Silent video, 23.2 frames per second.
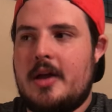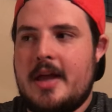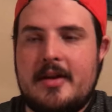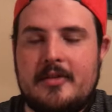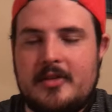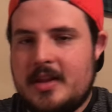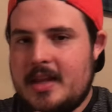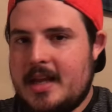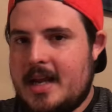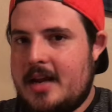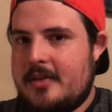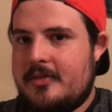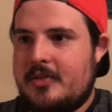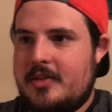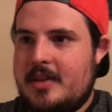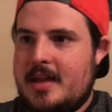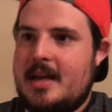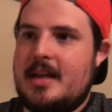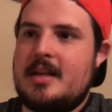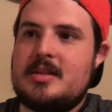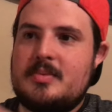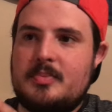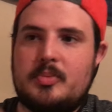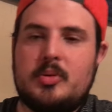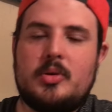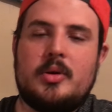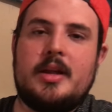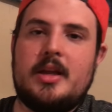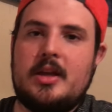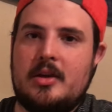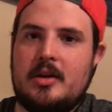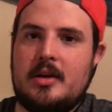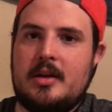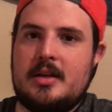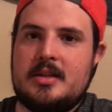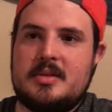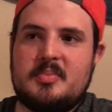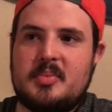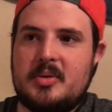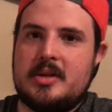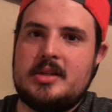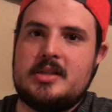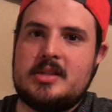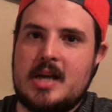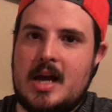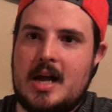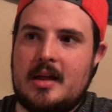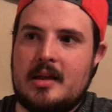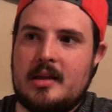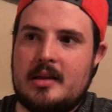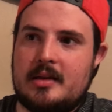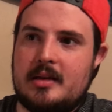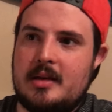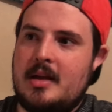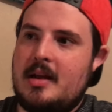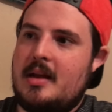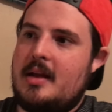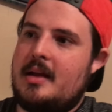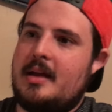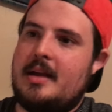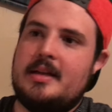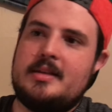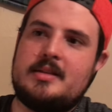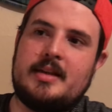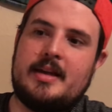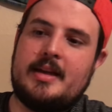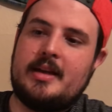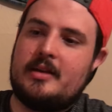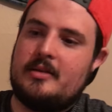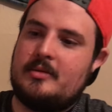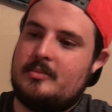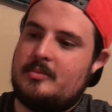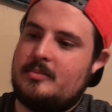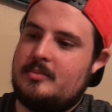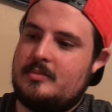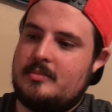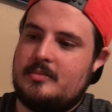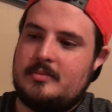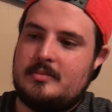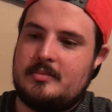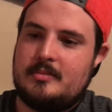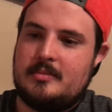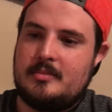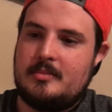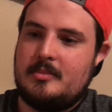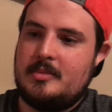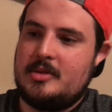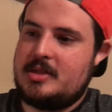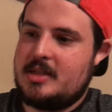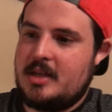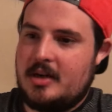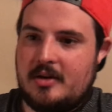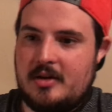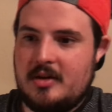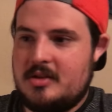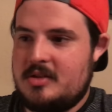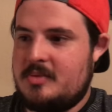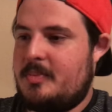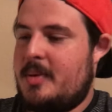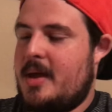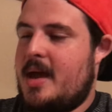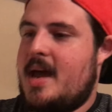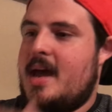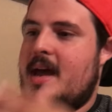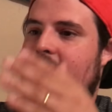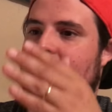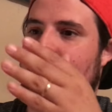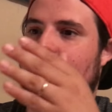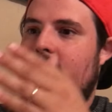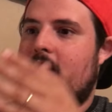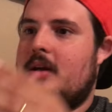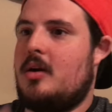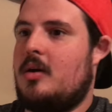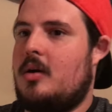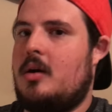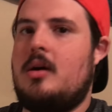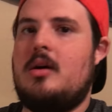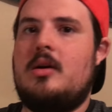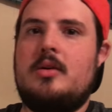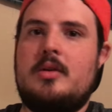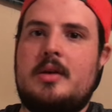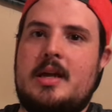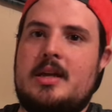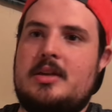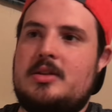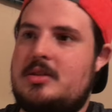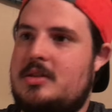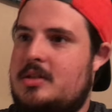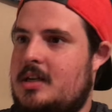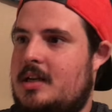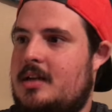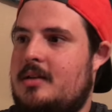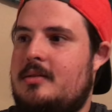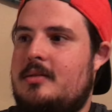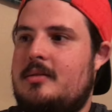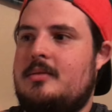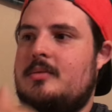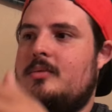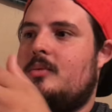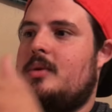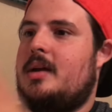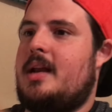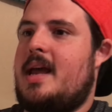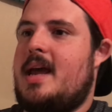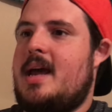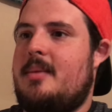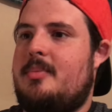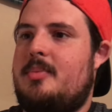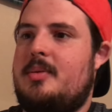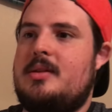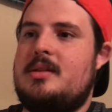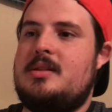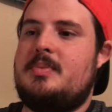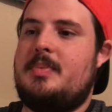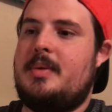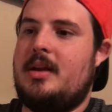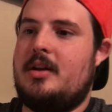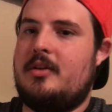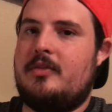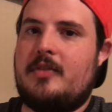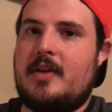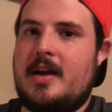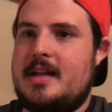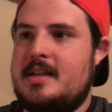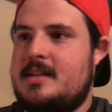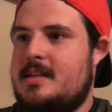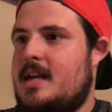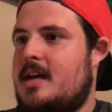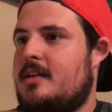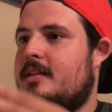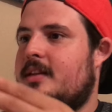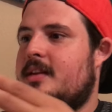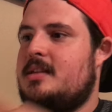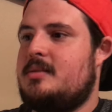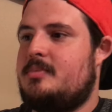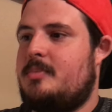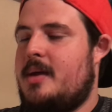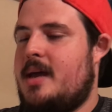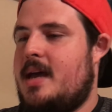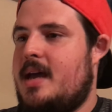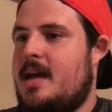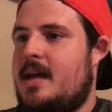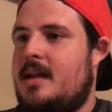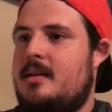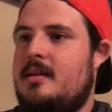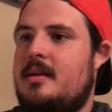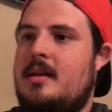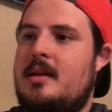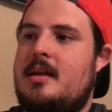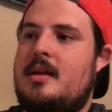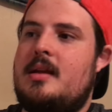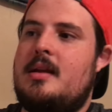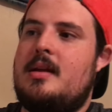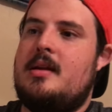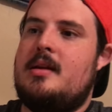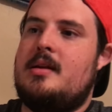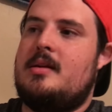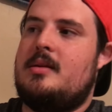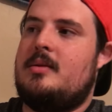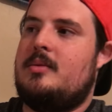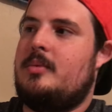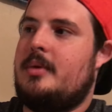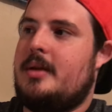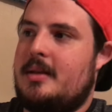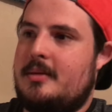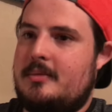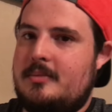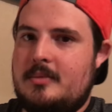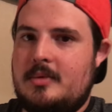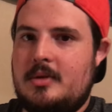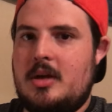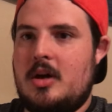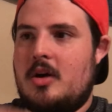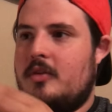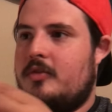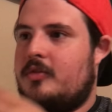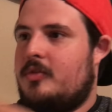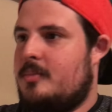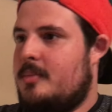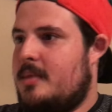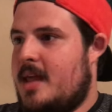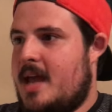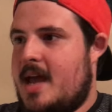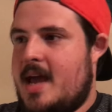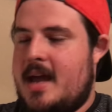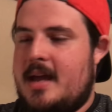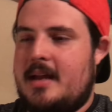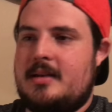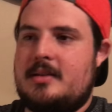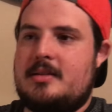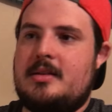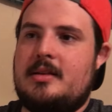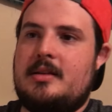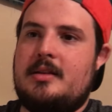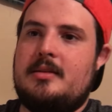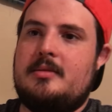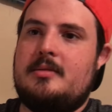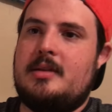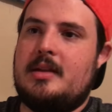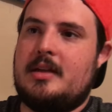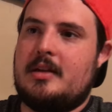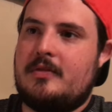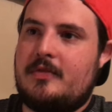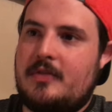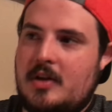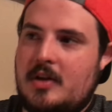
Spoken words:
everything after that is pretty good. It's pretty solid. It's like, Mysterio's bad. We go, oh, okay, shit, what happens? Peter finds out that he's bad. We go from that to Nick